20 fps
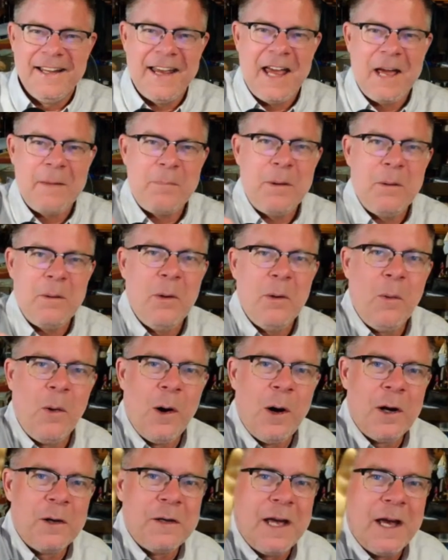Happy
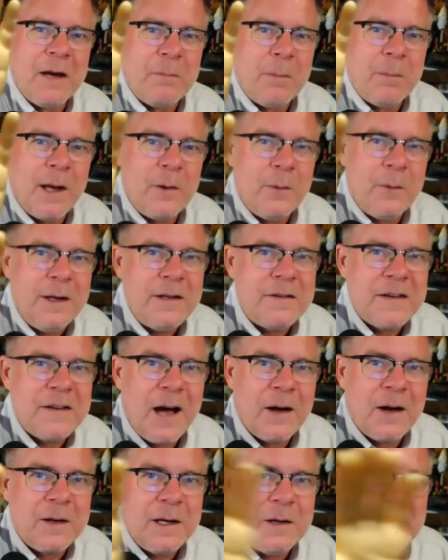Memorial Day. Everybody reach
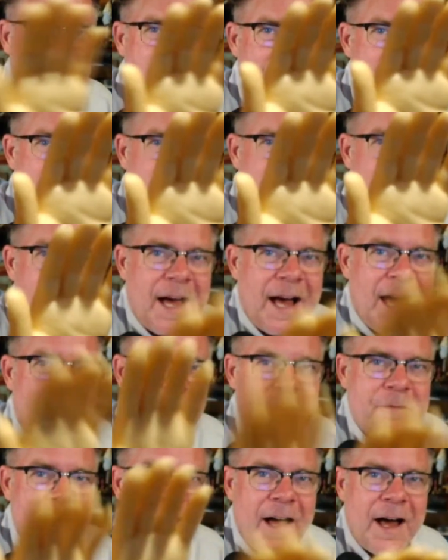out. Give Susie a
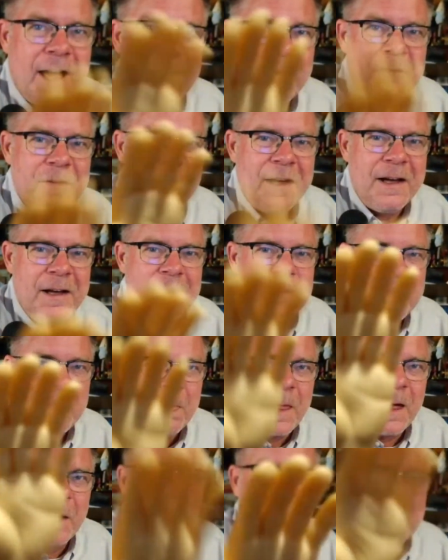high five, huh?
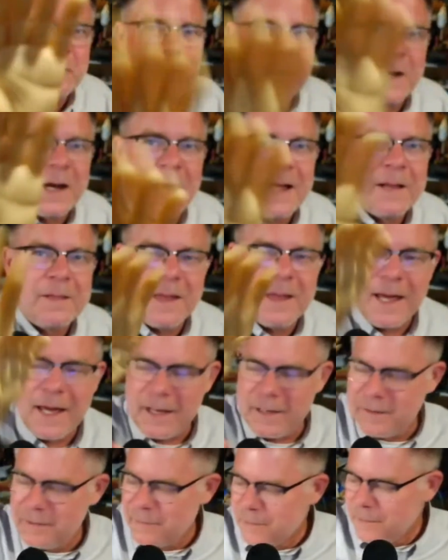I almost forgot
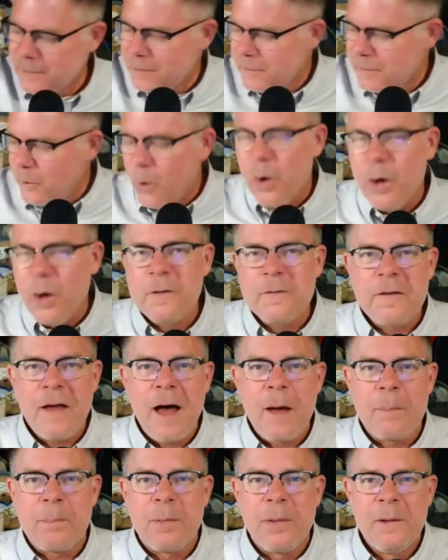that. Horns
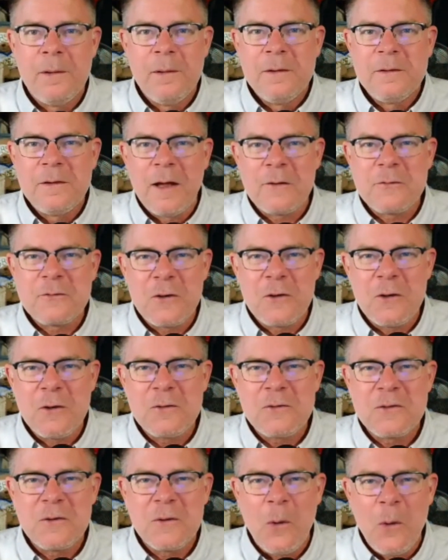up,
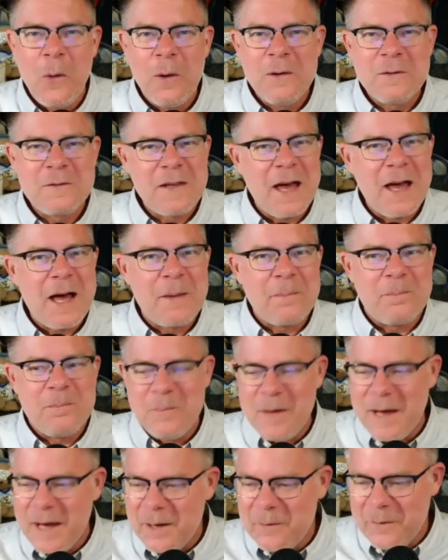dusters. Horns up.
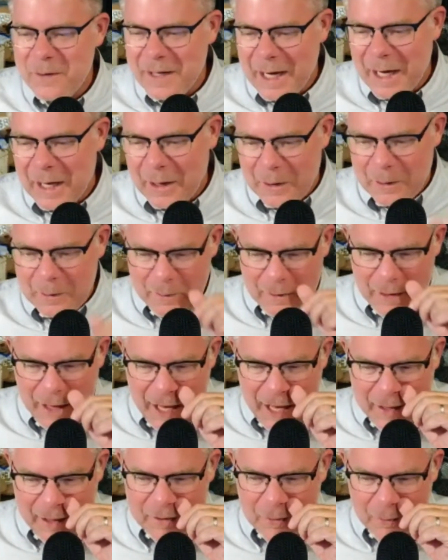Man, we got a
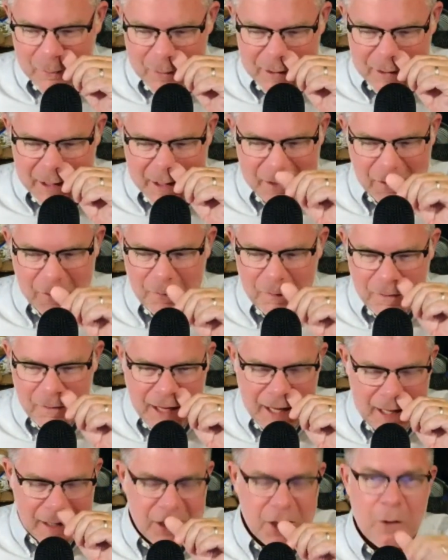lot
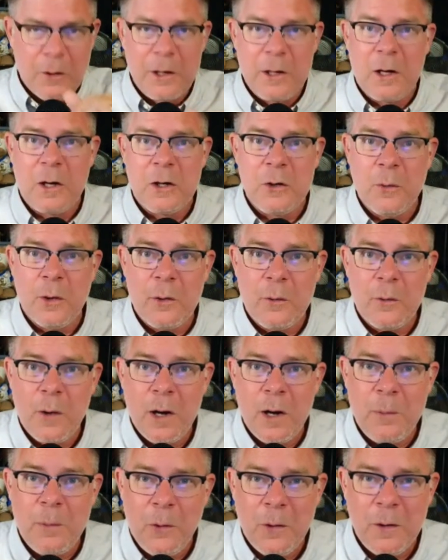going on. You want to
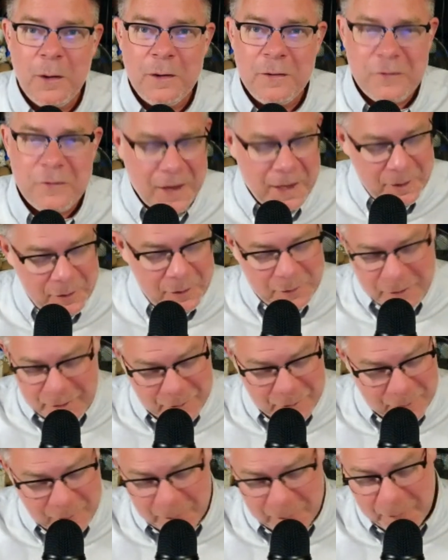rub horns? I know you
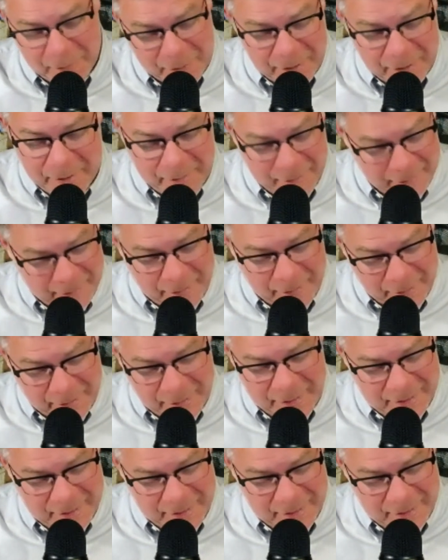do, huh?